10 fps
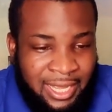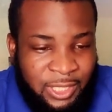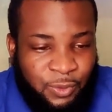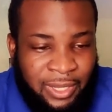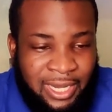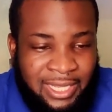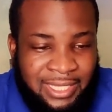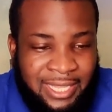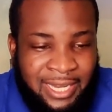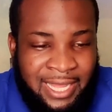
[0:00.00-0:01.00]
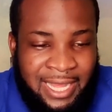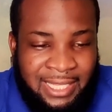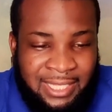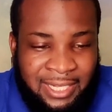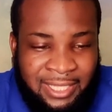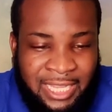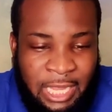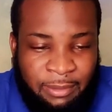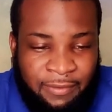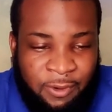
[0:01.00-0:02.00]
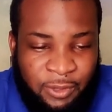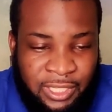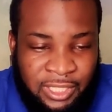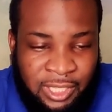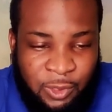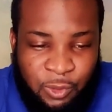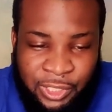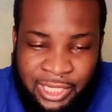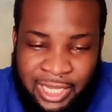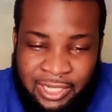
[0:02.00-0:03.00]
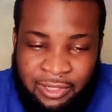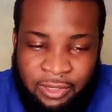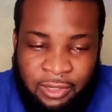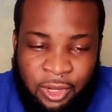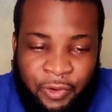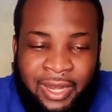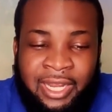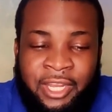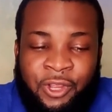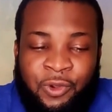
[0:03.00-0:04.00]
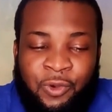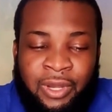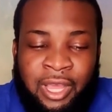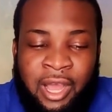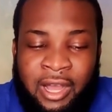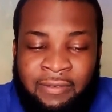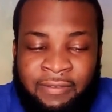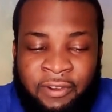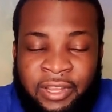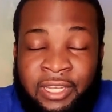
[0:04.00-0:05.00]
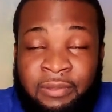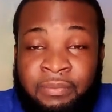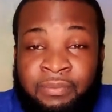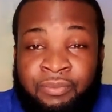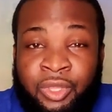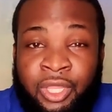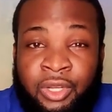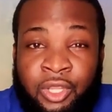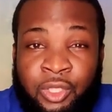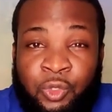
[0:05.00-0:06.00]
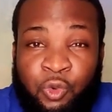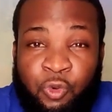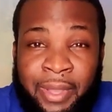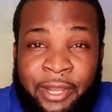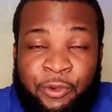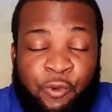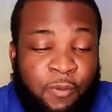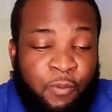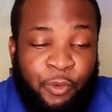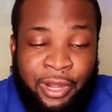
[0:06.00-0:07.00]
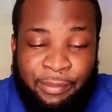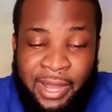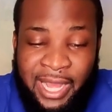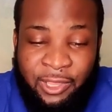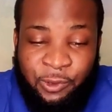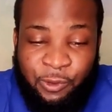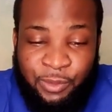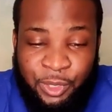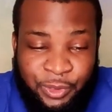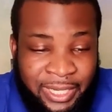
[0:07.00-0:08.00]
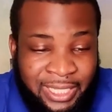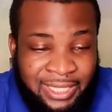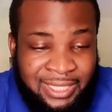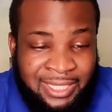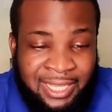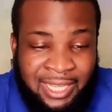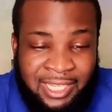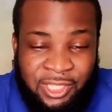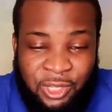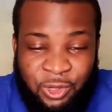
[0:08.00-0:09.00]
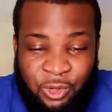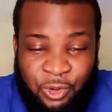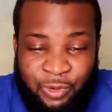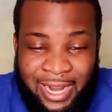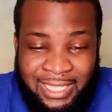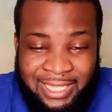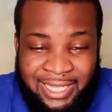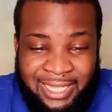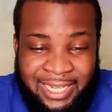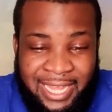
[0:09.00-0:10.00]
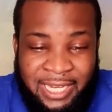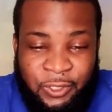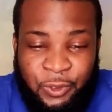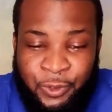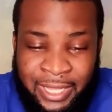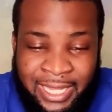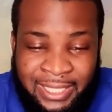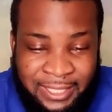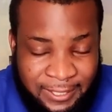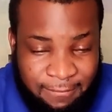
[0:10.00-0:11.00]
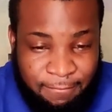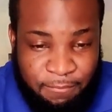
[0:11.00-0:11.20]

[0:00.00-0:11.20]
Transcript: as well as they'll ask you the type of housing solution. Currently, they're only offering the 2-bedroom, 1-bathroom unit. So you'll go right ahead and do that.